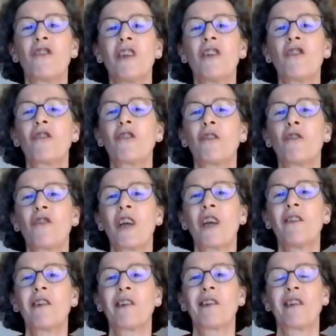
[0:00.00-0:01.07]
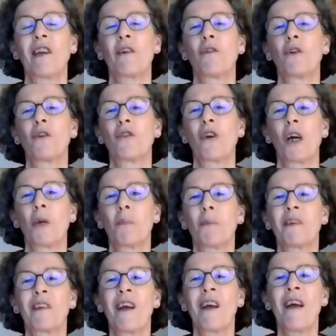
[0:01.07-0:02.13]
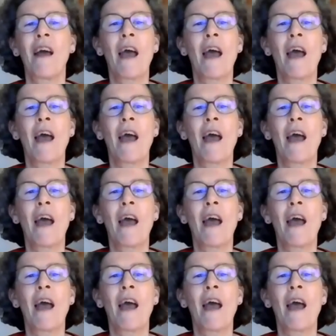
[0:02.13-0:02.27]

digital gender stereotypes,